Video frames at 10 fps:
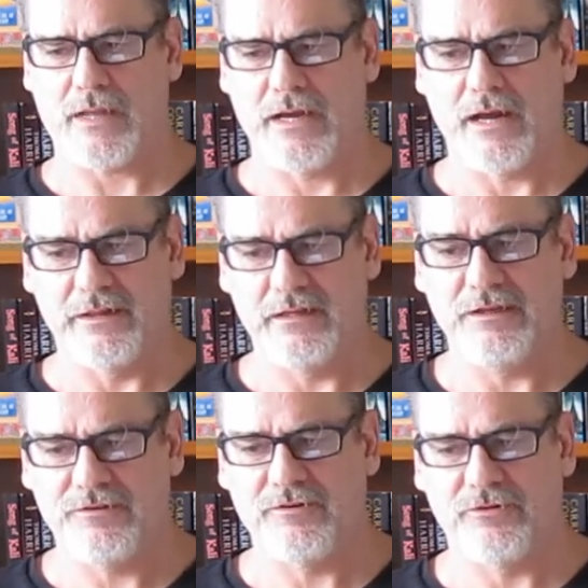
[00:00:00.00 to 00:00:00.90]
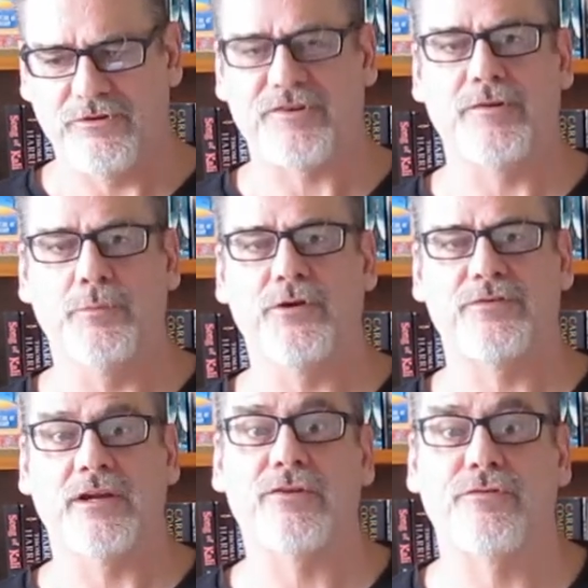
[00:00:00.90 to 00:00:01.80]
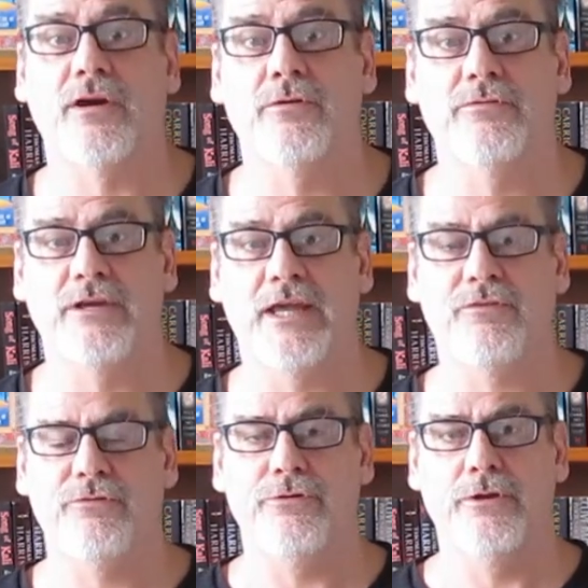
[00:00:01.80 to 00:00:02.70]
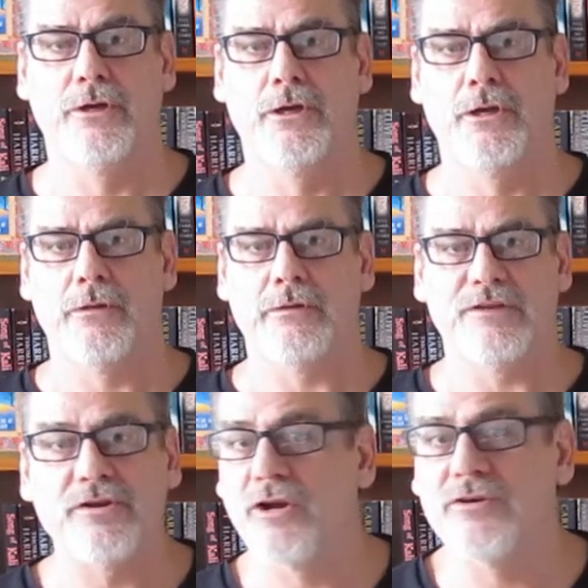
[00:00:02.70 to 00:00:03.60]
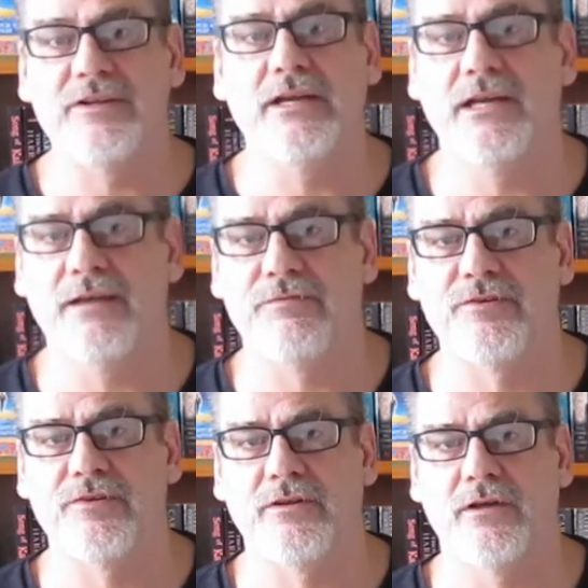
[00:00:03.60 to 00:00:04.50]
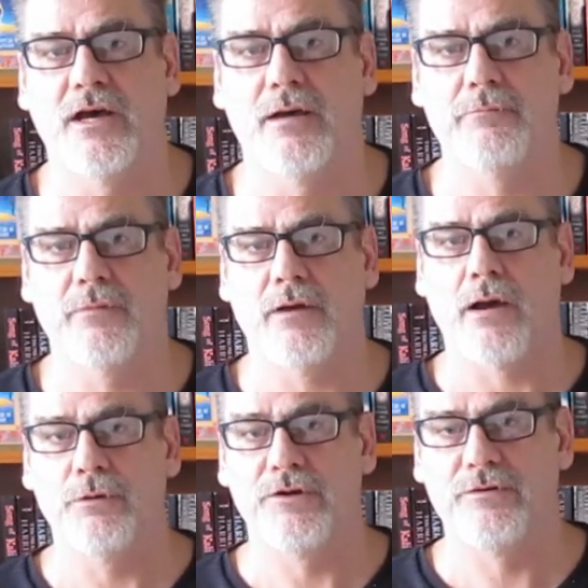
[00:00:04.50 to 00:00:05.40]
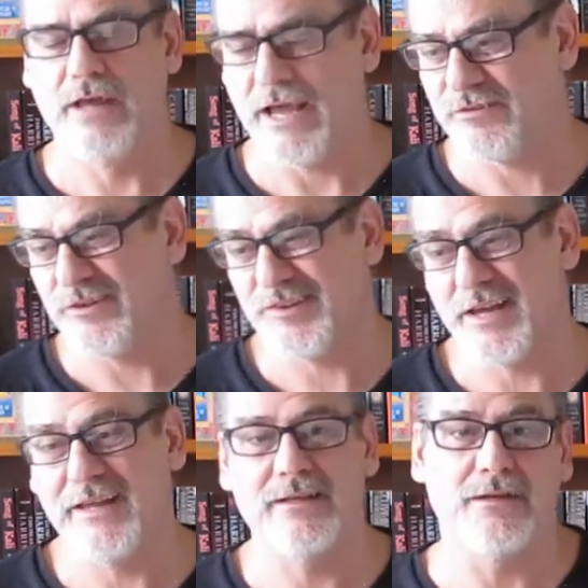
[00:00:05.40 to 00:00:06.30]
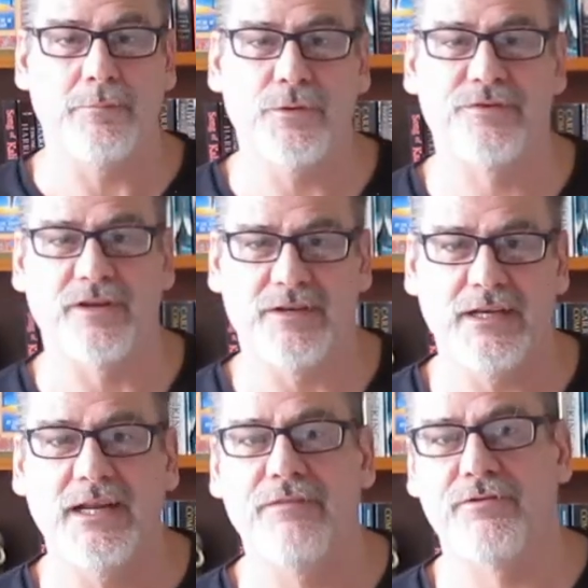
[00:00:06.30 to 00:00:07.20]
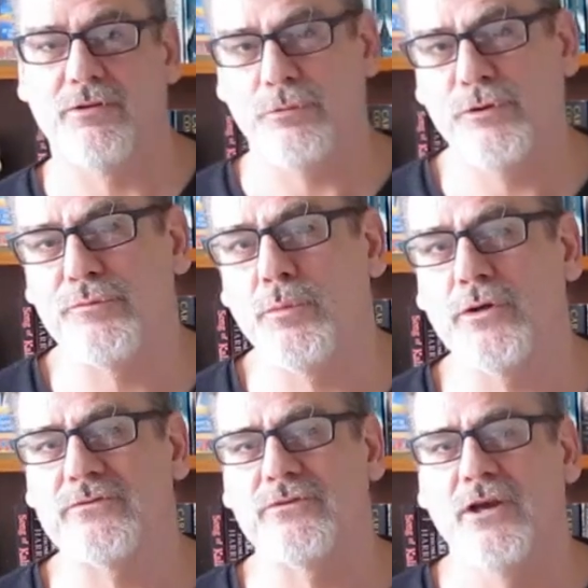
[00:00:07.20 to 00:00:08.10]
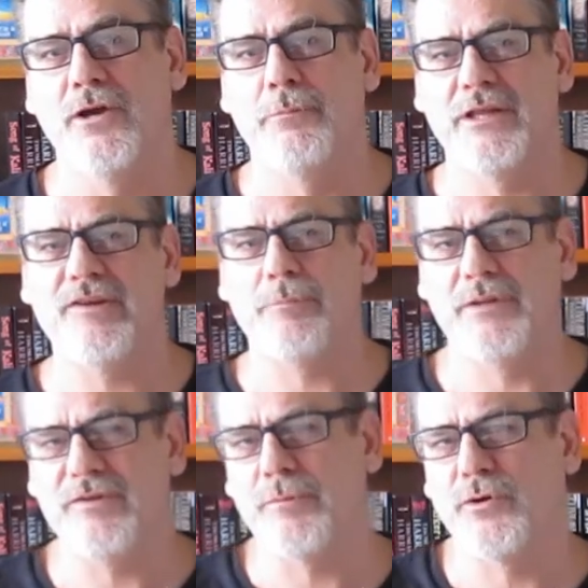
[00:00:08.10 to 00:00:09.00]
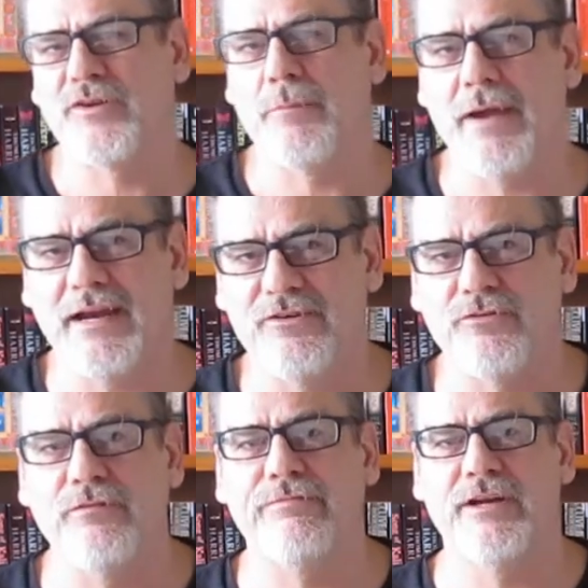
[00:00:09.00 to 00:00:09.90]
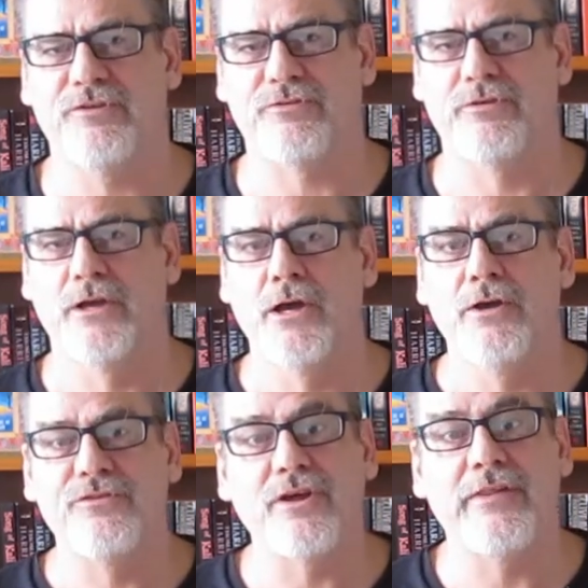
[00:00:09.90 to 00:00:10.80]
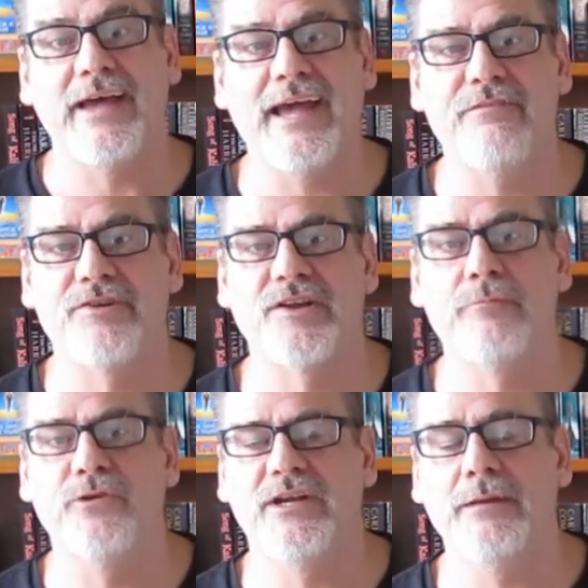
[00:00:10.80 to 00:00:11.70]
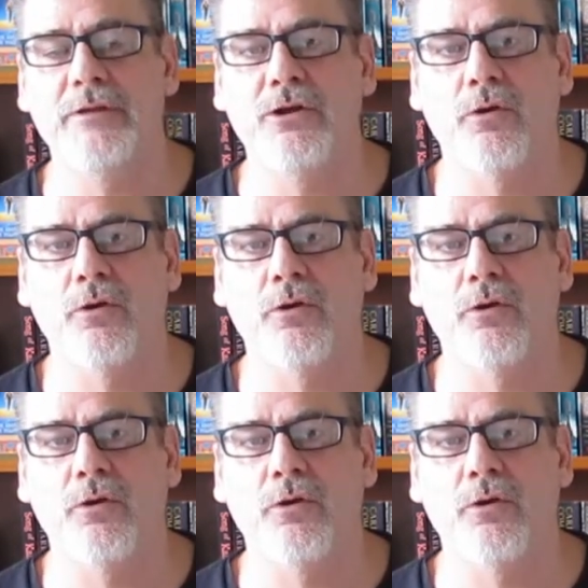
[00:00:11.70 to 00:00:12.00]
And now these are just the books that I struggled to get through. These are not DNFs. I would actually say that the books I DNF'd are the worst books. But these are books I managed to finish. So they have some redeeming